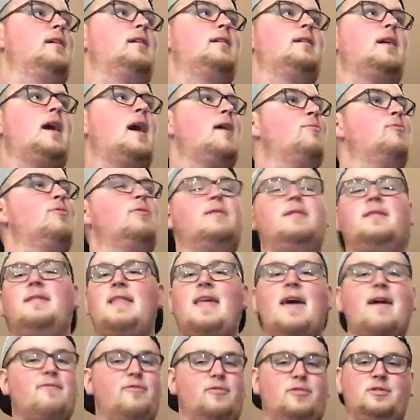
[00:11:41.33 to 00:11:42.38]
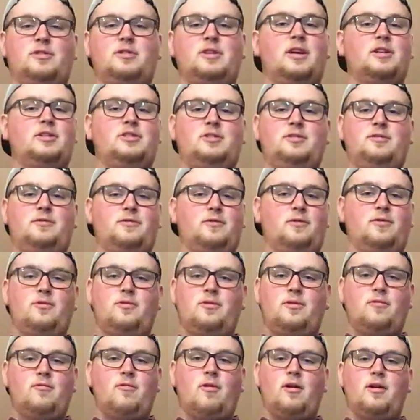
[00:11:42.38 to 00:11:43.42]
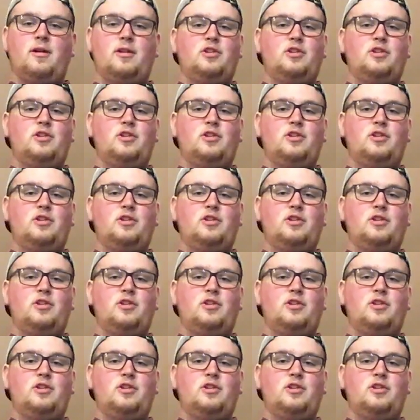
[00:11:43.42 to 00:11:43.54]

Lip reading: God will never judge you for who you are,